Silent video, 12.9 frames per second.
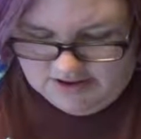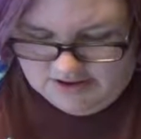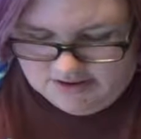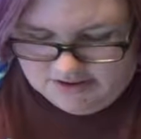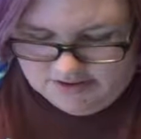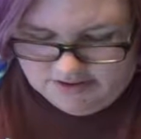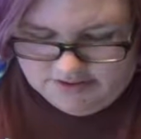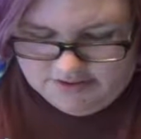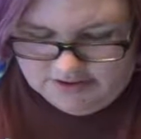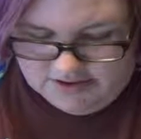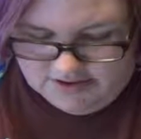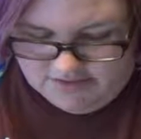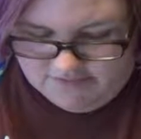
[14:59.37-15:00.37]

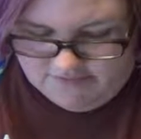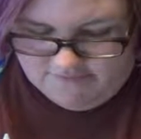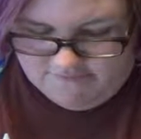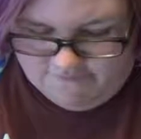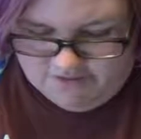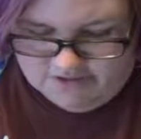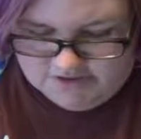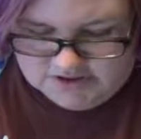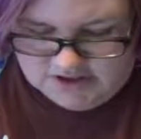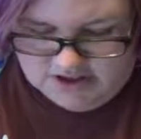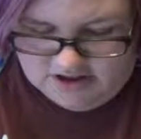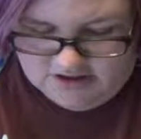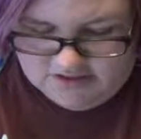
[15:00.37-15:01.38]
including the reverse
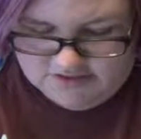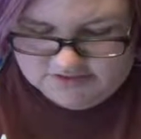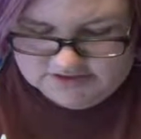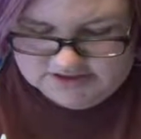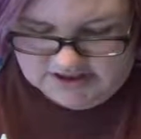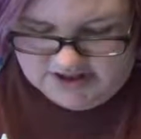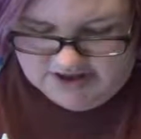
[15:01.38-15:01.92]
hollows and